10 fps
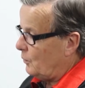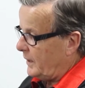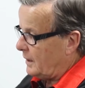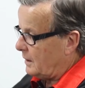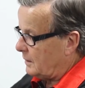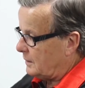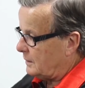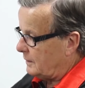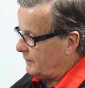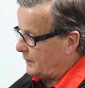we had
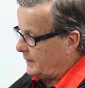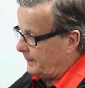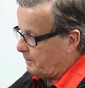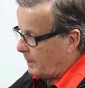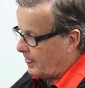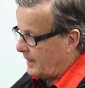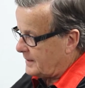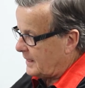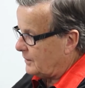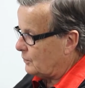a very
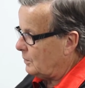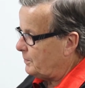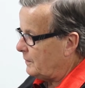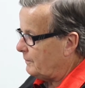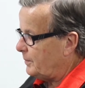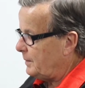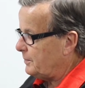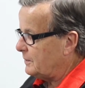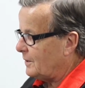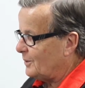tight group of
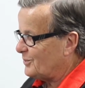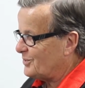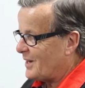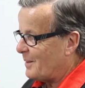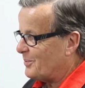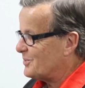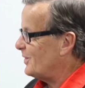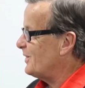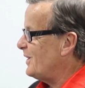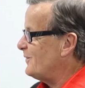people called SCALPER,
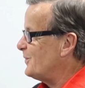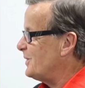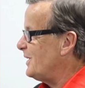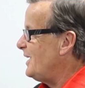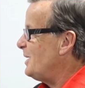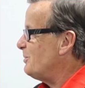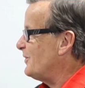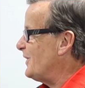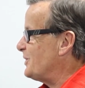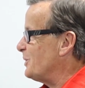Southern California
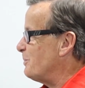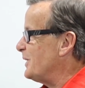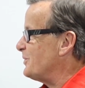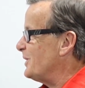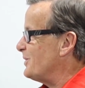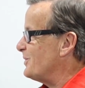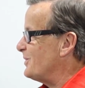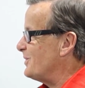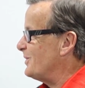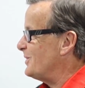Professional Bench Racers
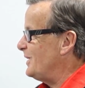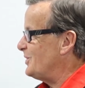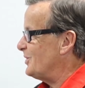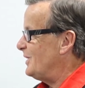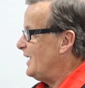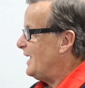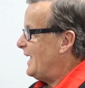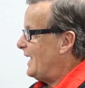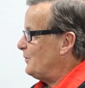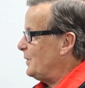Association.
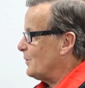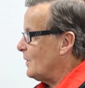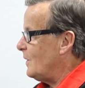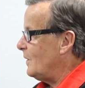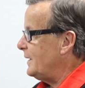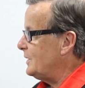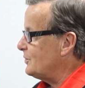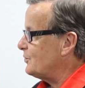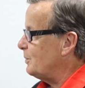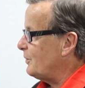And we were all
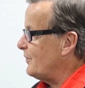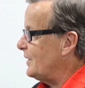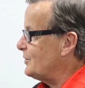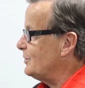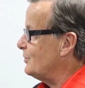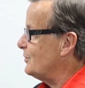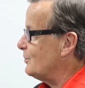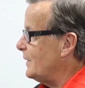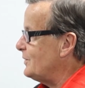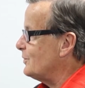industry professionals
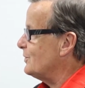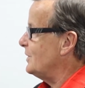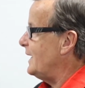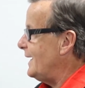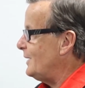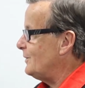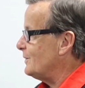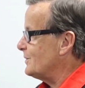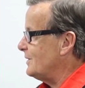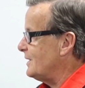and racers and
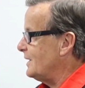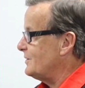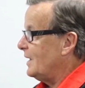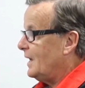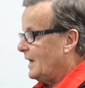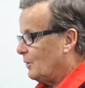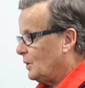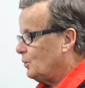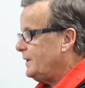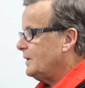editors and things. And
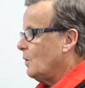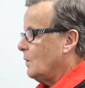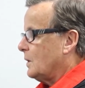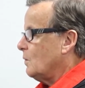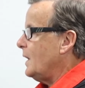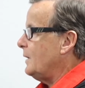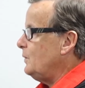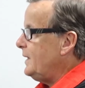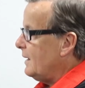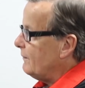when we'd go on a ride,
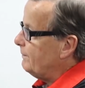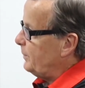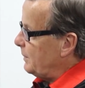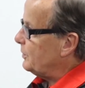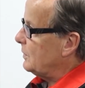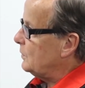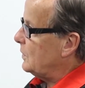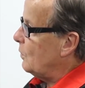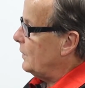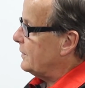we'd have people that would
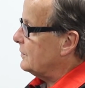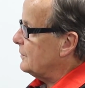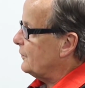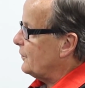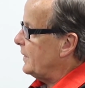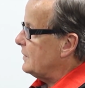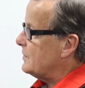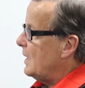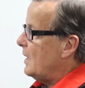go with us and friends.